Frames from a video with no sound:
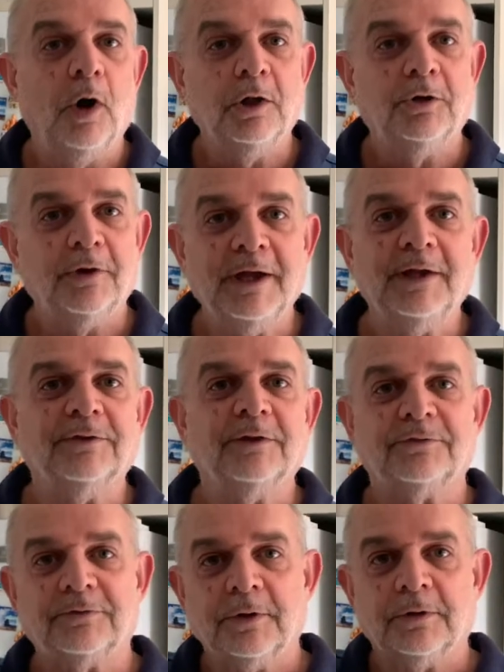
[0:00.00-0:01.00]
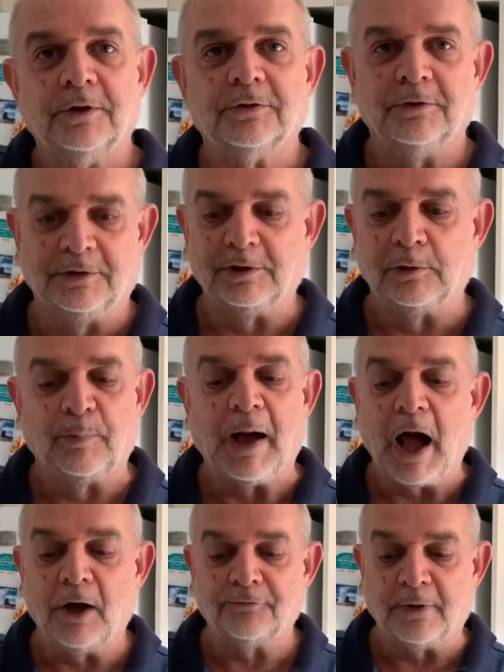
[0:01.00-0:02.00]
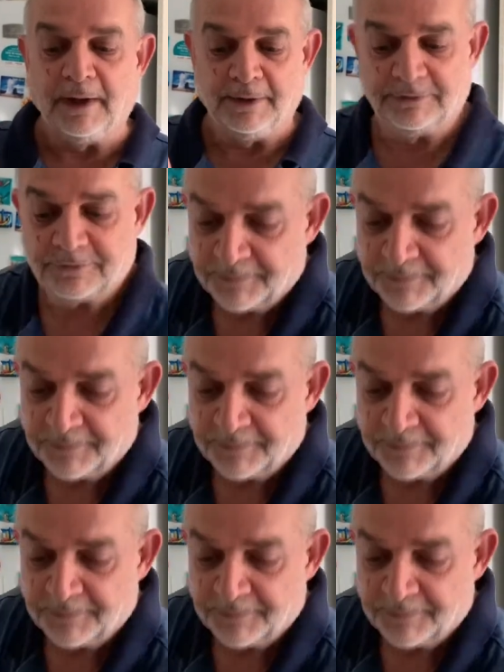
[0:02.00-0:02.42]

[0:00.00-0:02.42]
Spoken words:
you eat these little parfaits,